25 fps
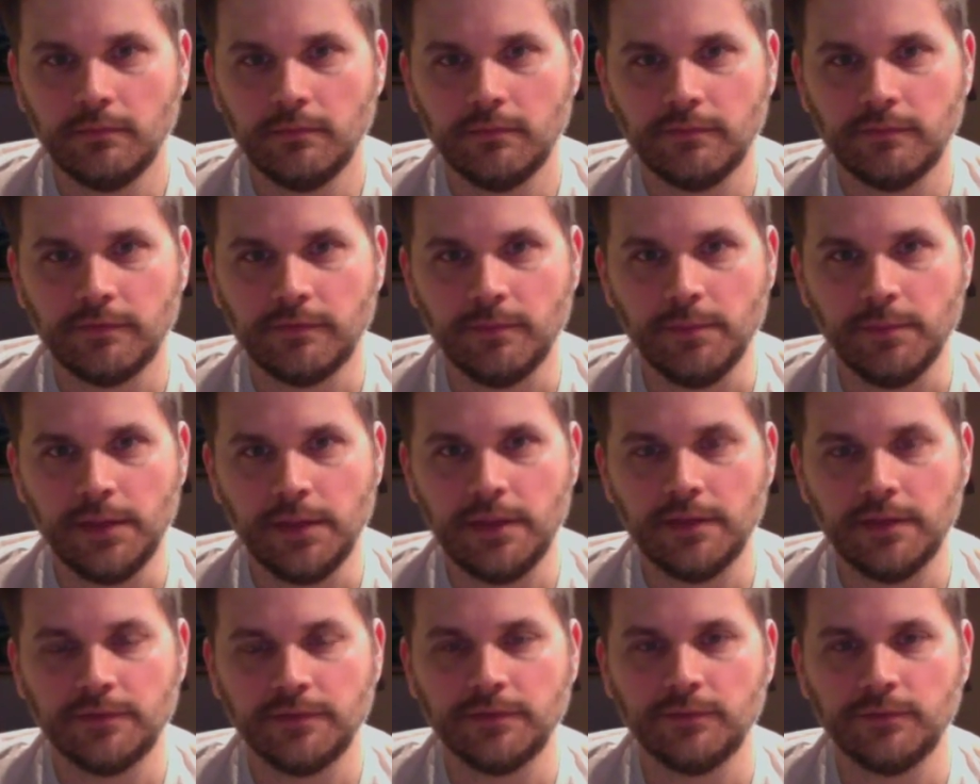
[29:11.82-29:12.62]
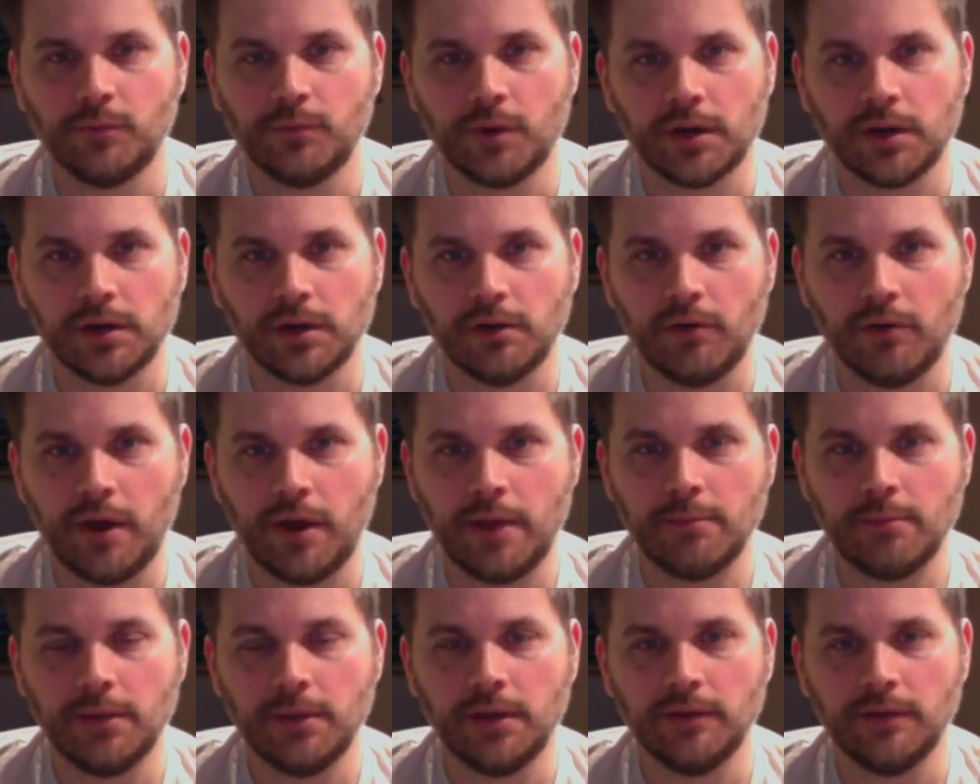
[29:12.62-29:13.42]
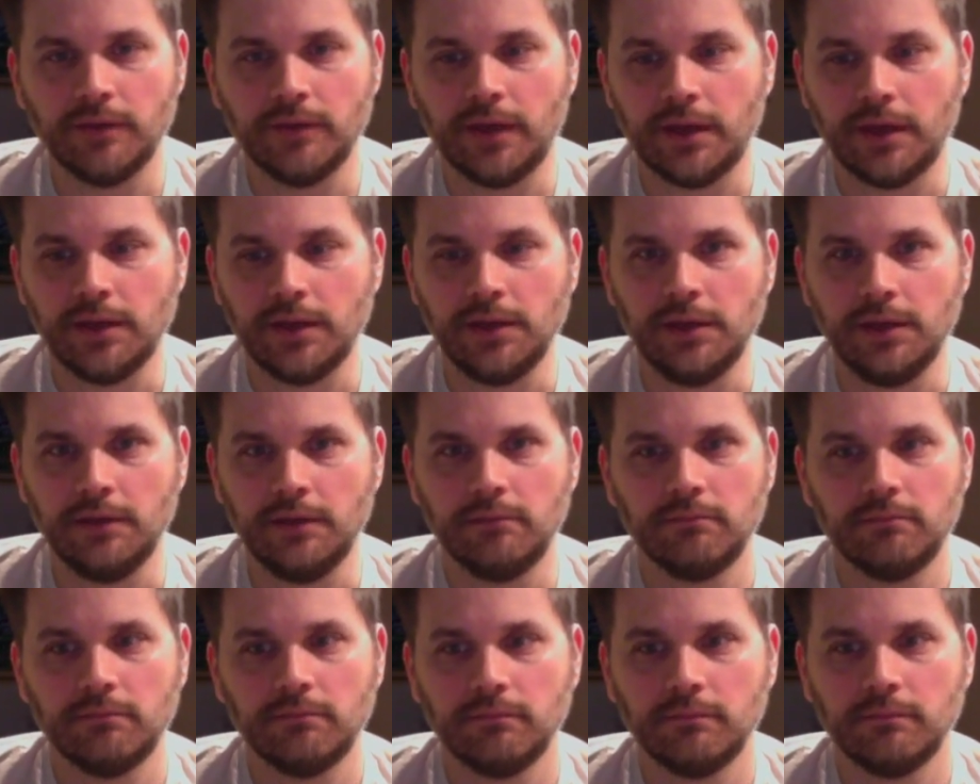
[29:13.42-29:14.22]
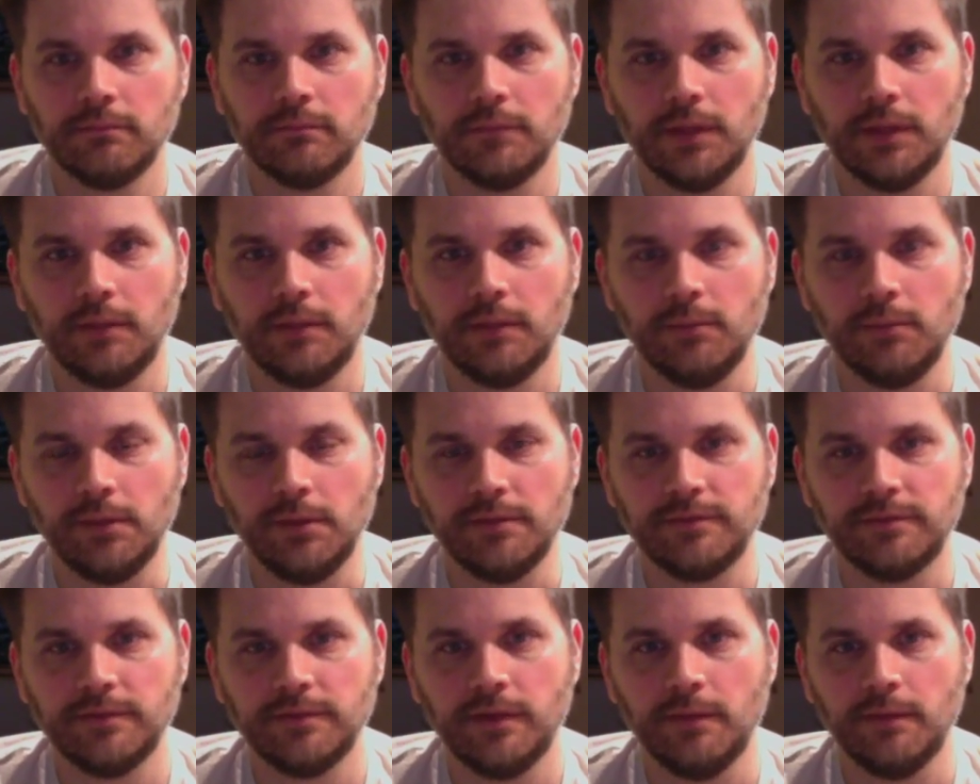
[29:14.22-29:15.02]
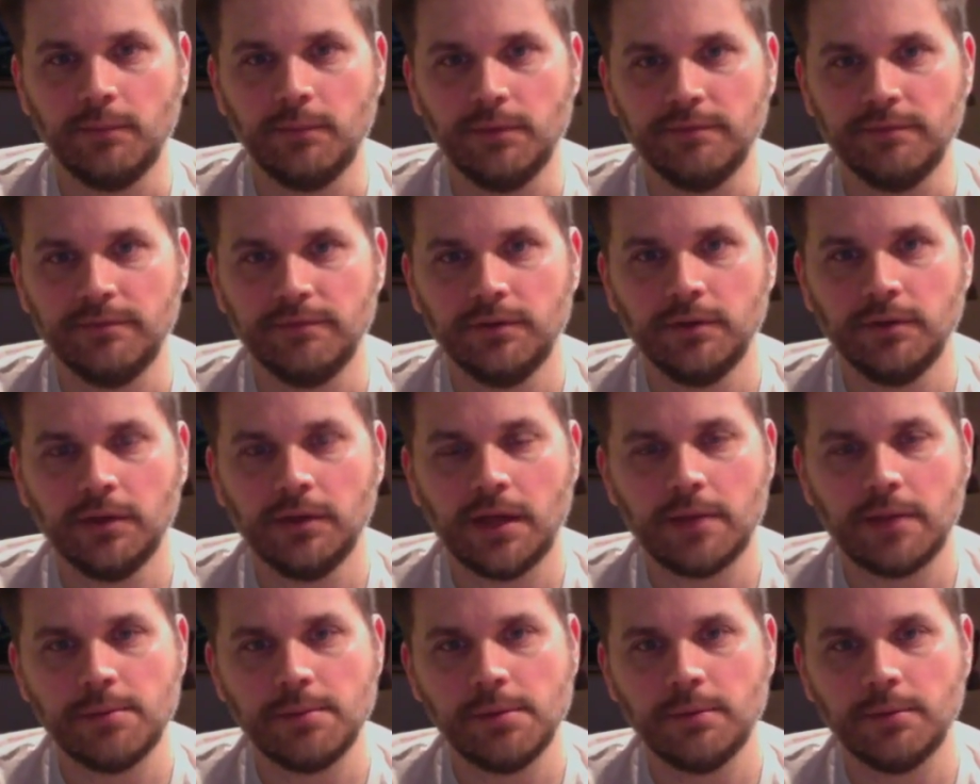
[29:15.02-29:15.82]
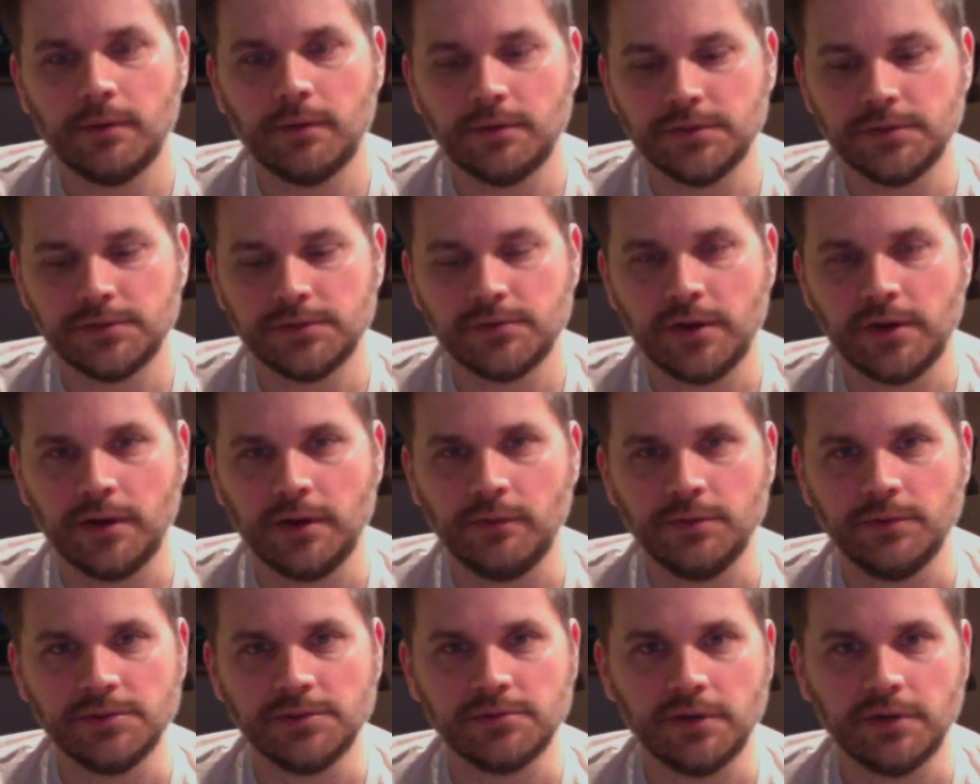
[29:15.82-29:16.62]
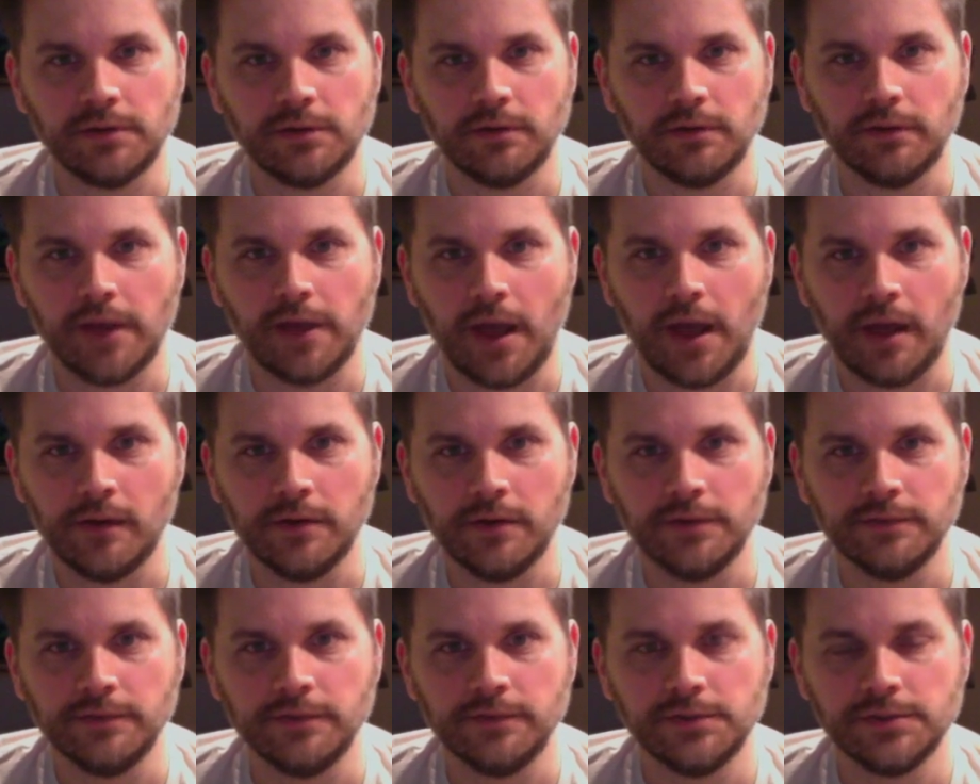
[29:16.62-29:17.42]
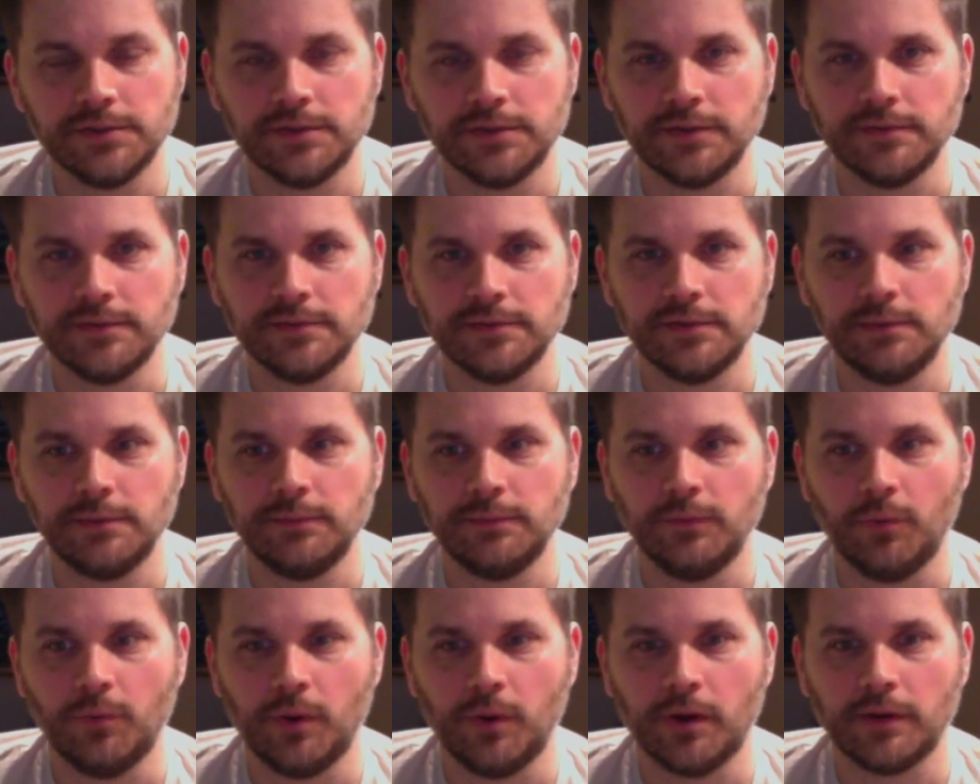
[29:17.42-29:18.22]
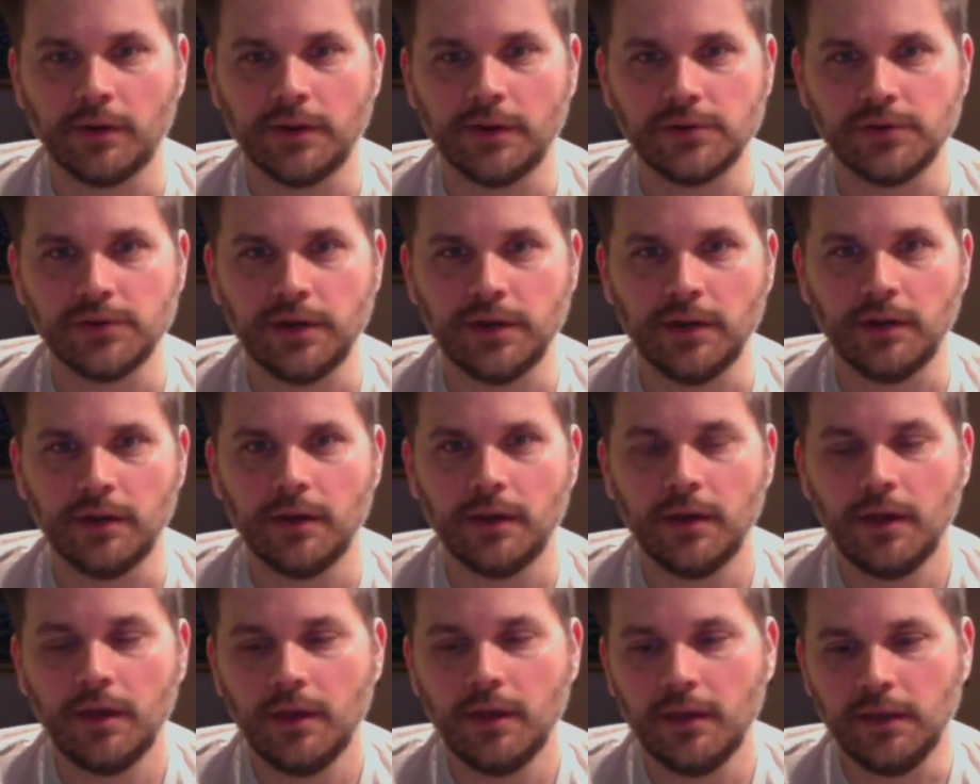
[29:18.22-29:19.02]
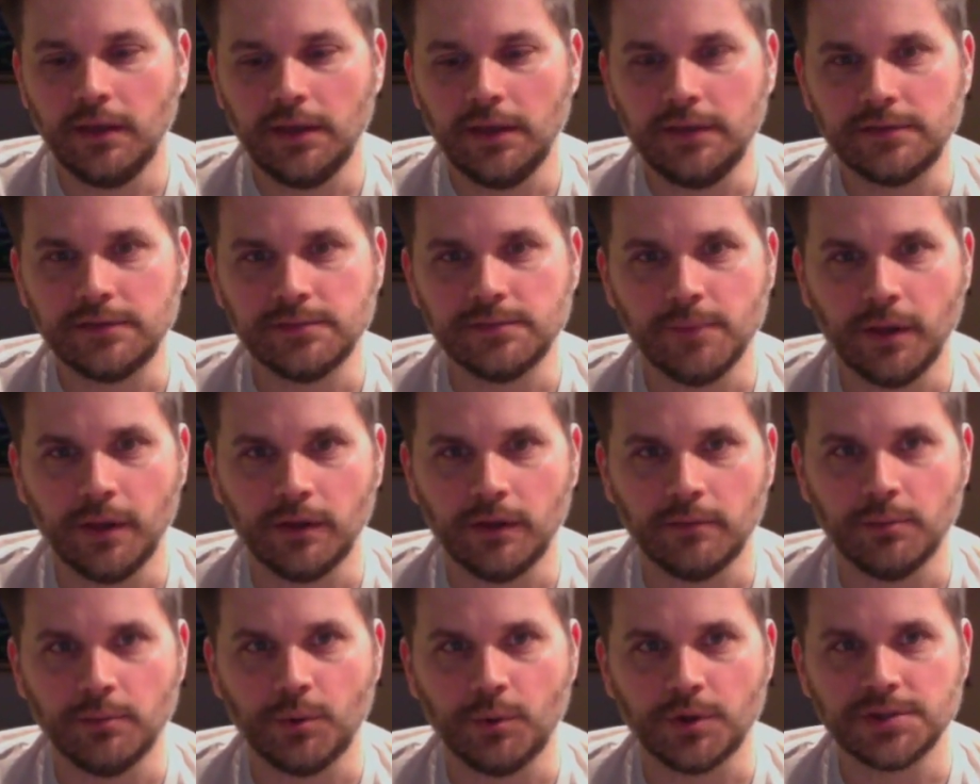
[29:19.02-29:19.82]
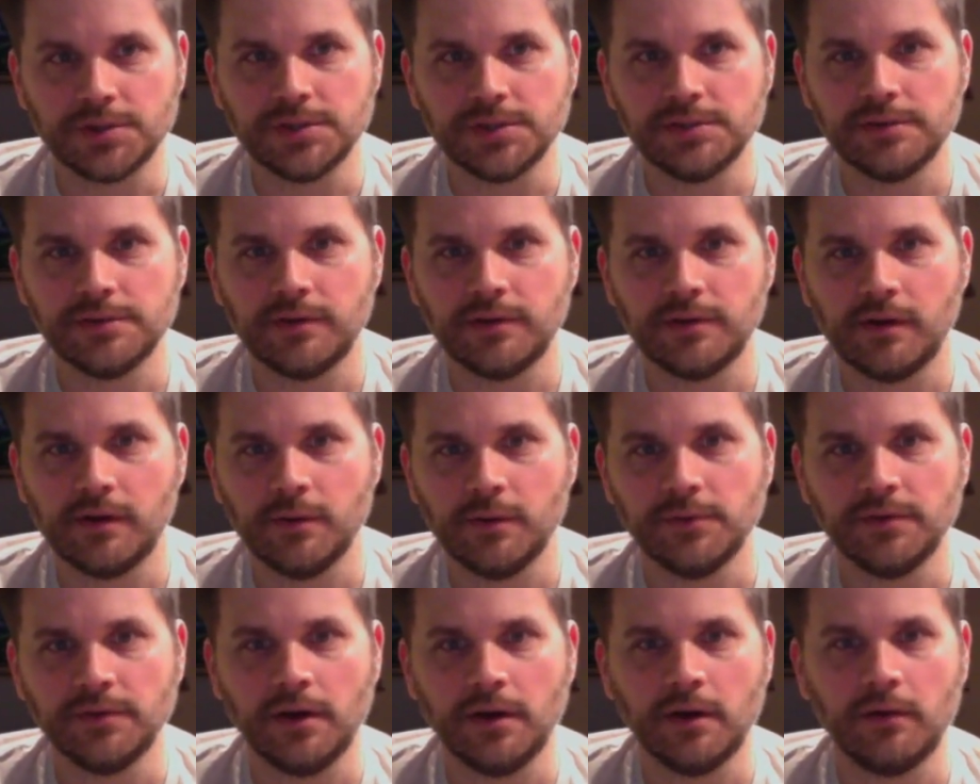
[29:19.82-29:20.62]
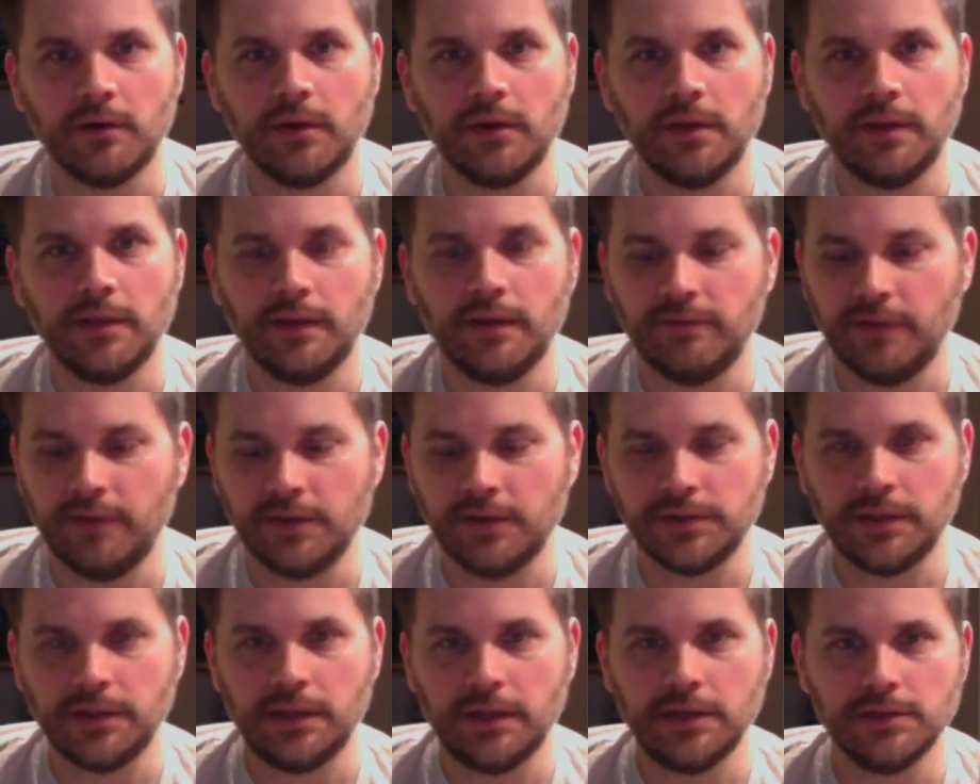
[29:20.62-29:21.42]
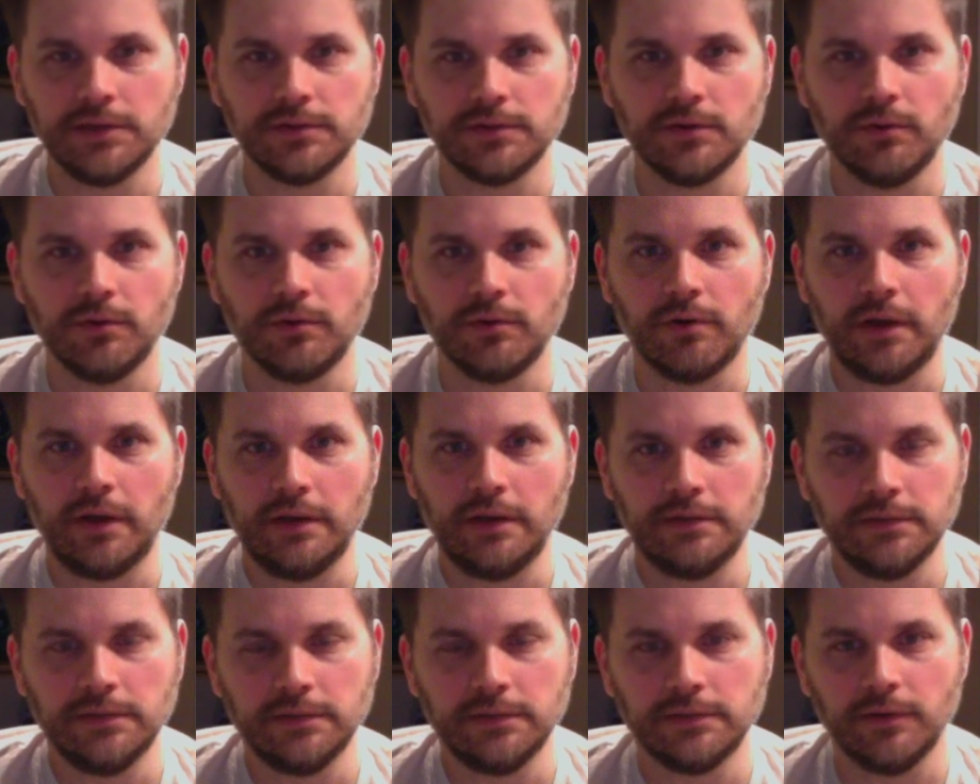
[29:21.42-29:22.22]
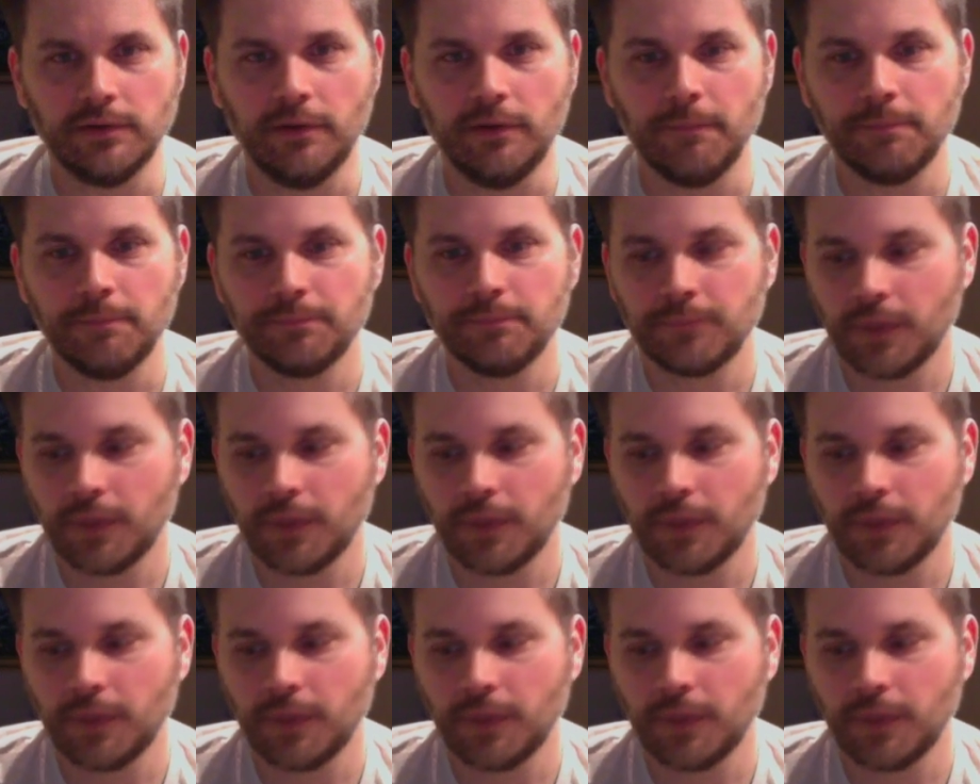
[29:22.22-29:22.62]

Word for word: for me, this is working great because I can eat and be and be full. A lot of people are just trying to restrict their calories. It just doesn't seem to work. They try to eat smaller portions. They're always hungry, and then eventually they just go crazy. So,